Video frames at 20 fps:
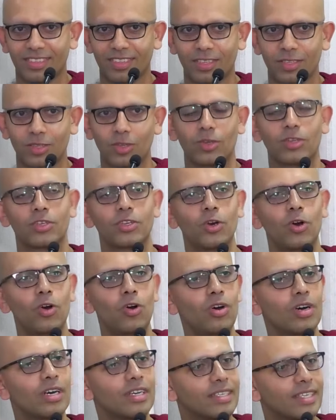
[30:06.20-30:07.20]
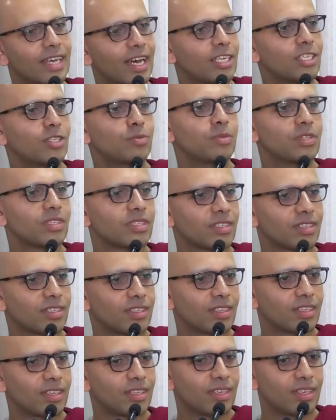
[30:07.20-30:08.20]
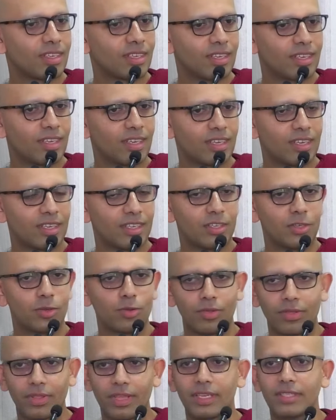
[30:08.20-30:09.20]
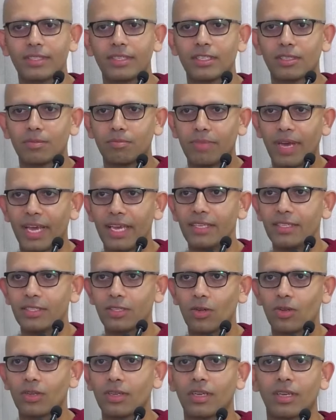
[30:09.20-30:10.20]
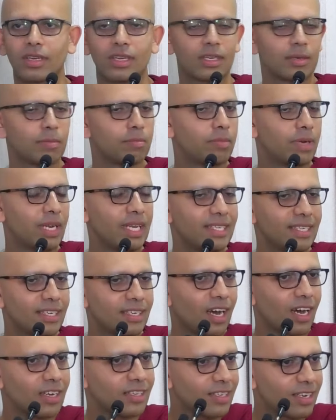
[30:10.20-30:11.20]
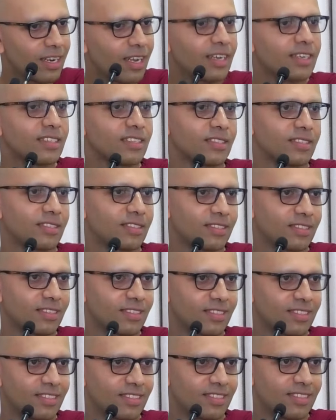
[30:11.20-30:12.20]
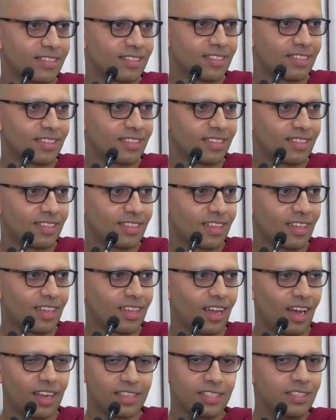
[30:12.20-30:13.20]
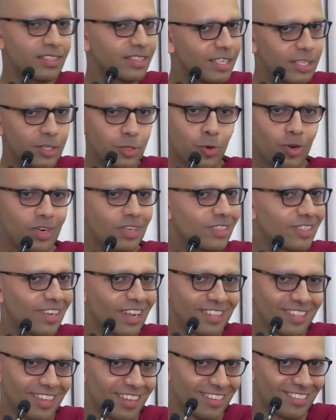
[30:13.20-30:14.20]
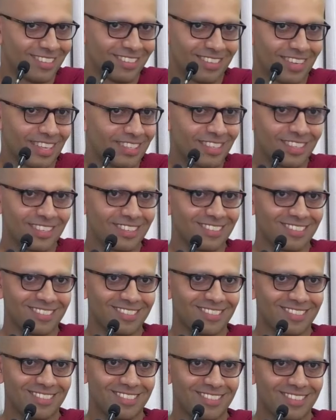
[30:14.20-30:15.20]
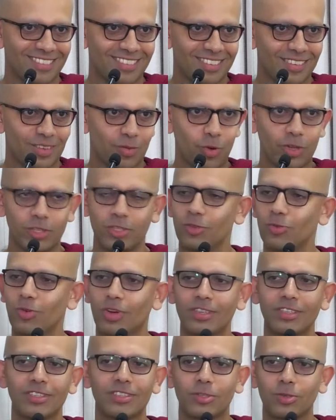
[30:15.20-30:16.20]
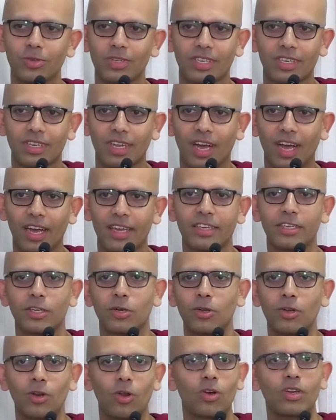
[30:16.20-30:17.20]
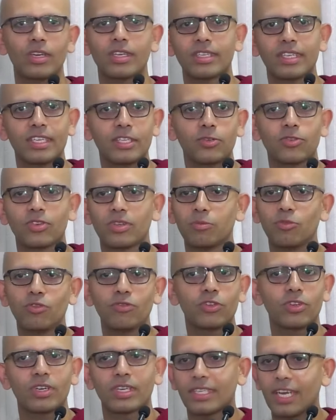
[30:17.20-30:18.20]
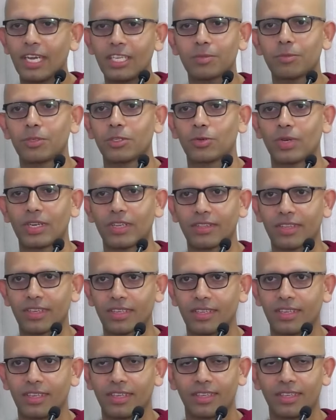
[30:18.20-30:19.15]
So your attachment to things is based on complete and utter lies. I just need you to understand that. That's it. Once you've understood it, I no longer need to remove your attachment to anything.